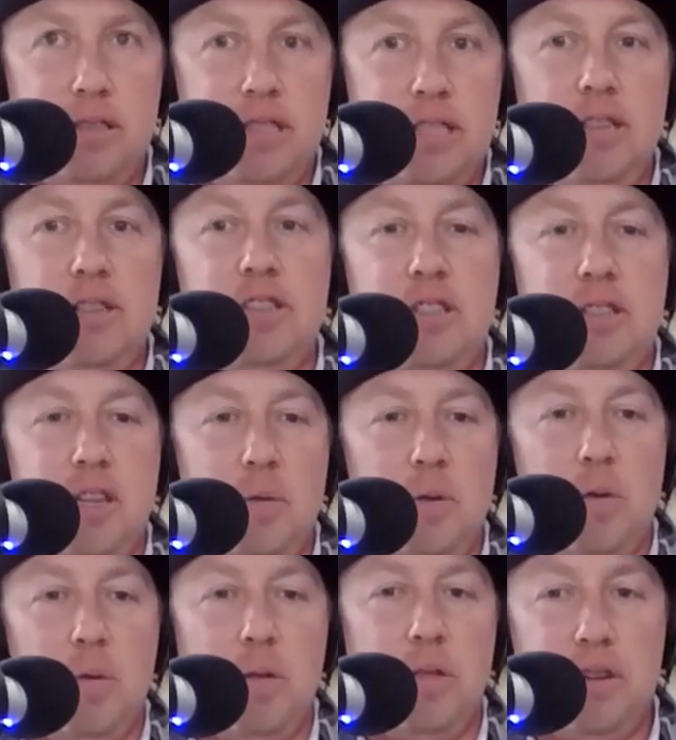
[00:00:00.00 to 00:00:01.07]
diligent they
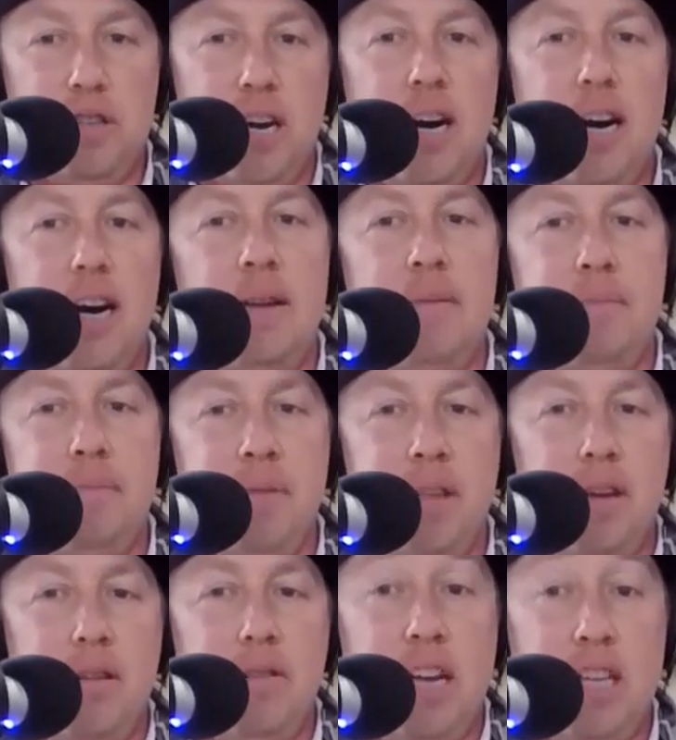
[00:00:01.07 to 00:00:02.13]
were with their time,
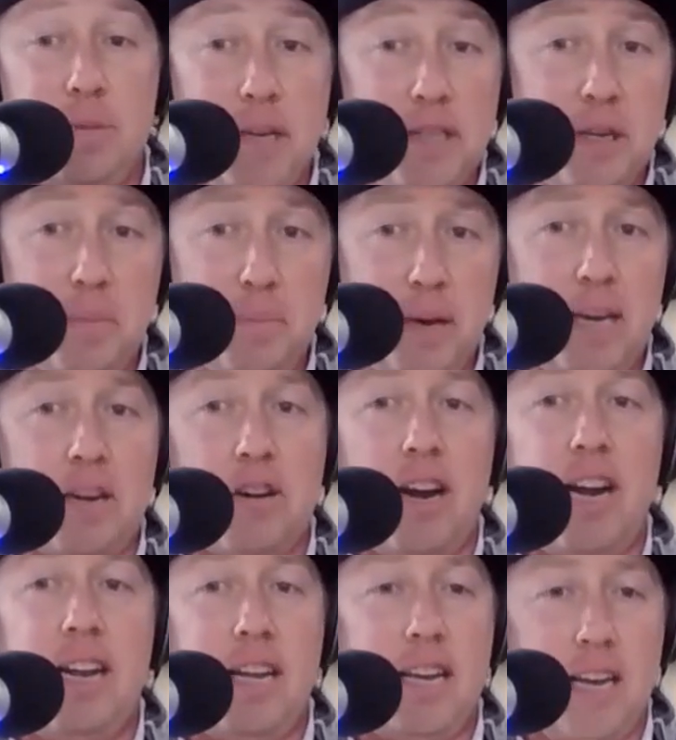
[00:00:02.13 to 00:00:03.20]
right? Especially Ben
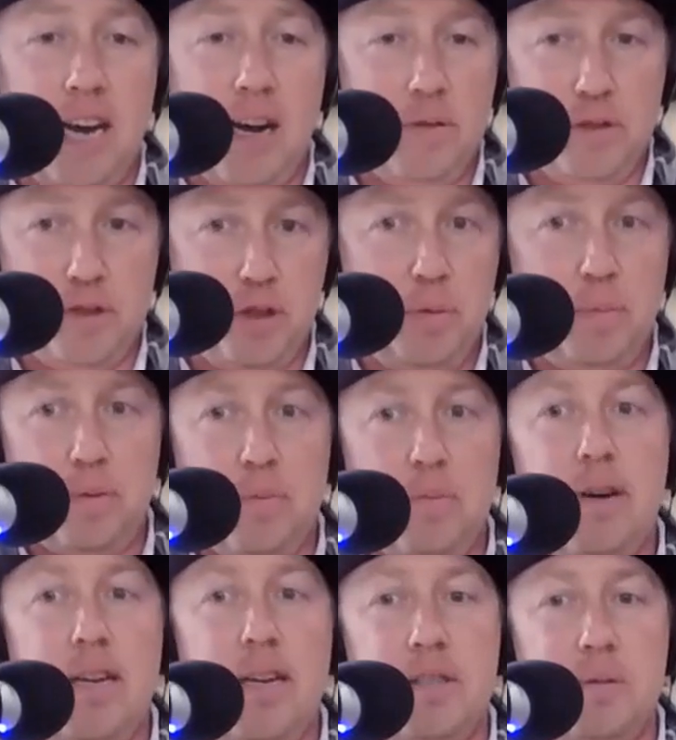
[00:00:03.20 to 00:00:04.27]
Crane. Like I was super
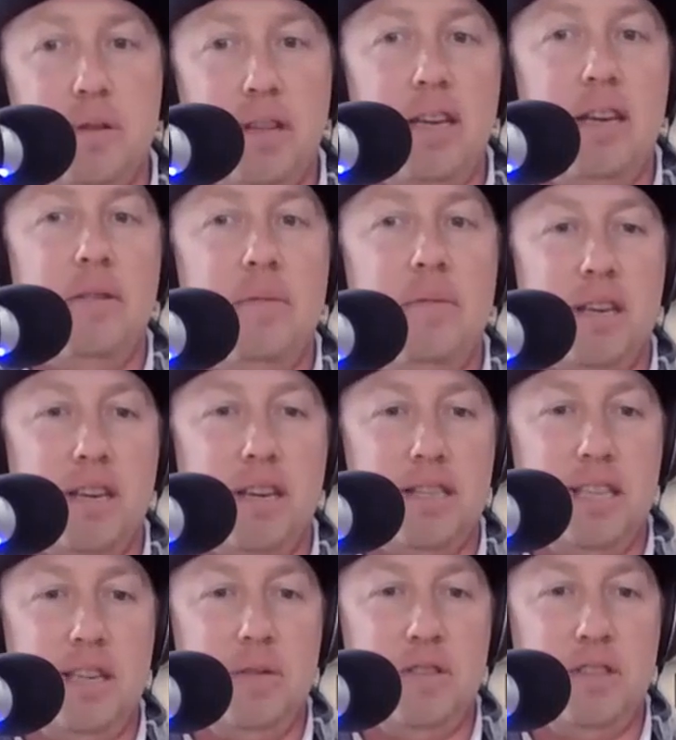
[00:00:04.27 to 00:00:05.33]
impressed with him
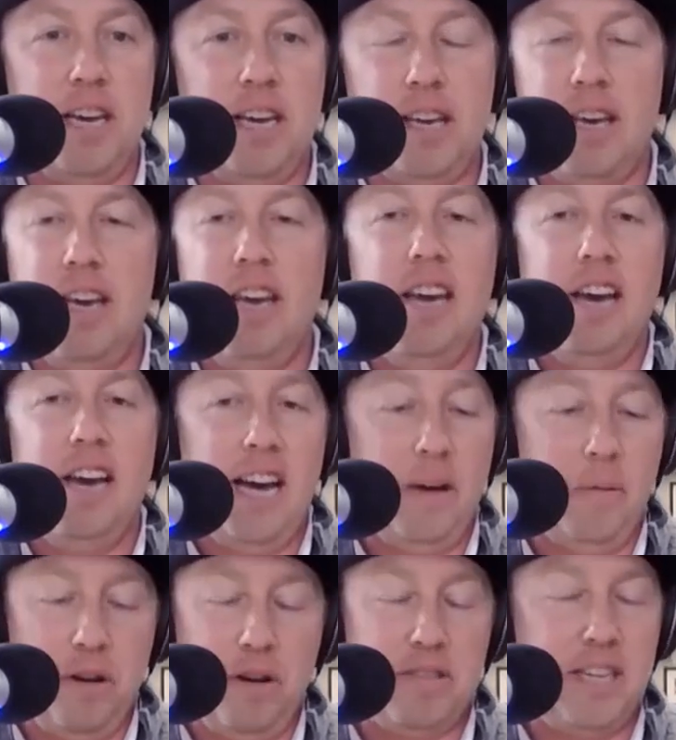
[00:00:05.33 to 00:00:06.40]
because it was like,
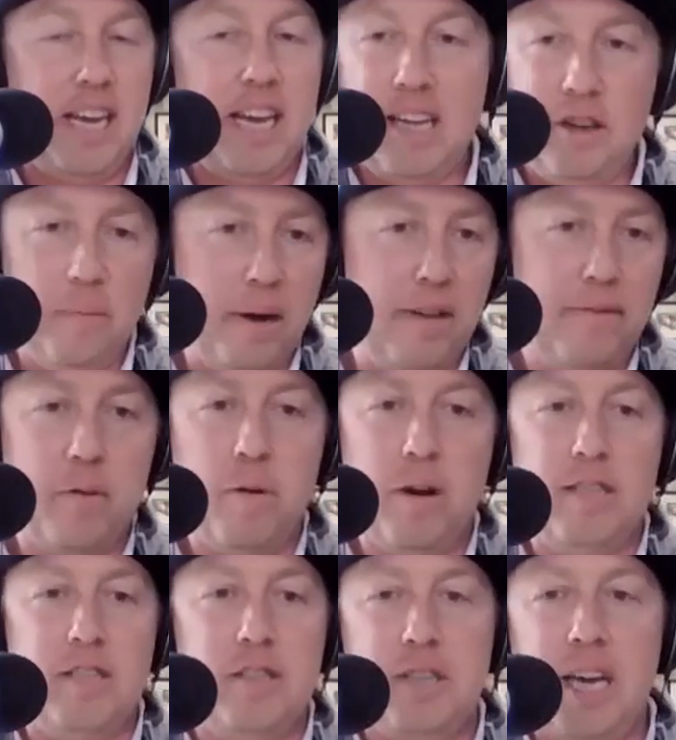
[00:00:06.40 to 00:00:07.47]
I went over and said, hey, do you mind if I
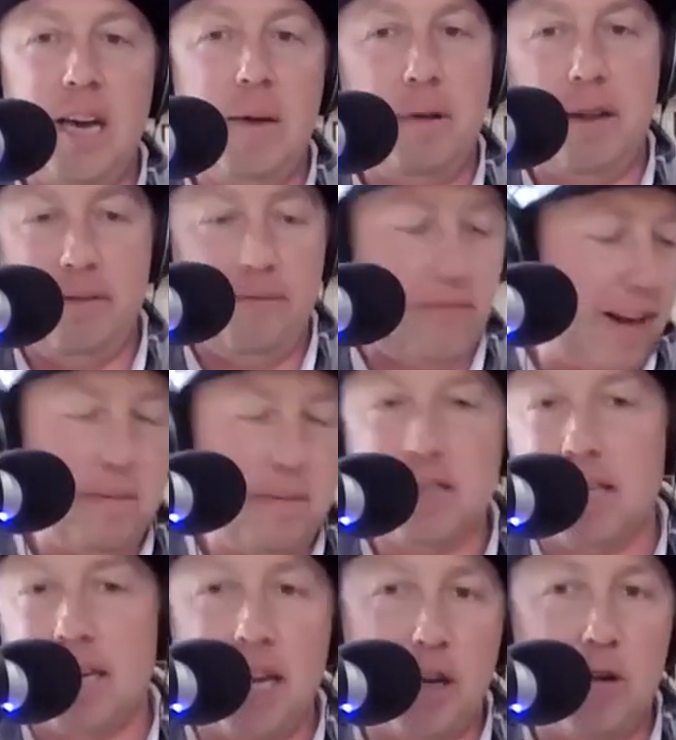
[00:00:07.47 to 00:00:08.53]
watch? He goes, yeah, but in 5
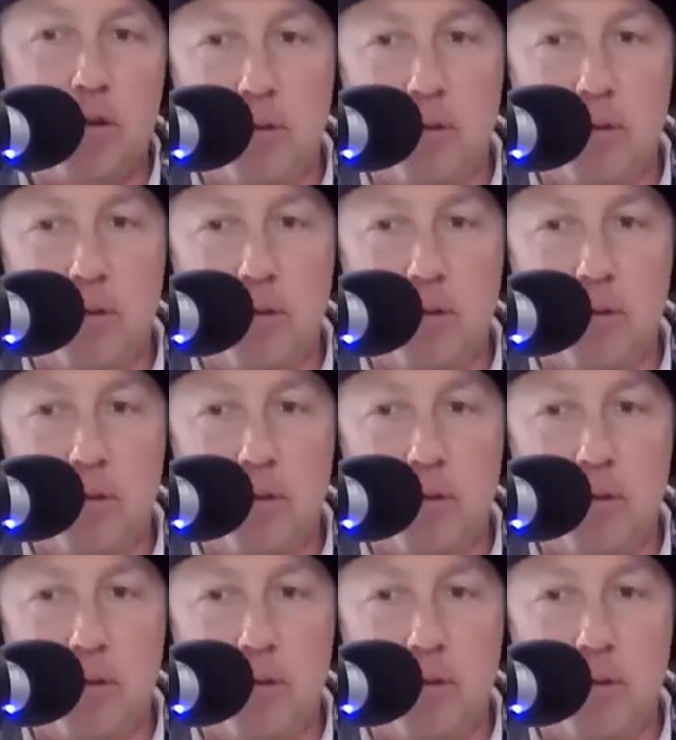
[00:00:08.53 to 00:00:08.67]
minutes, I got to go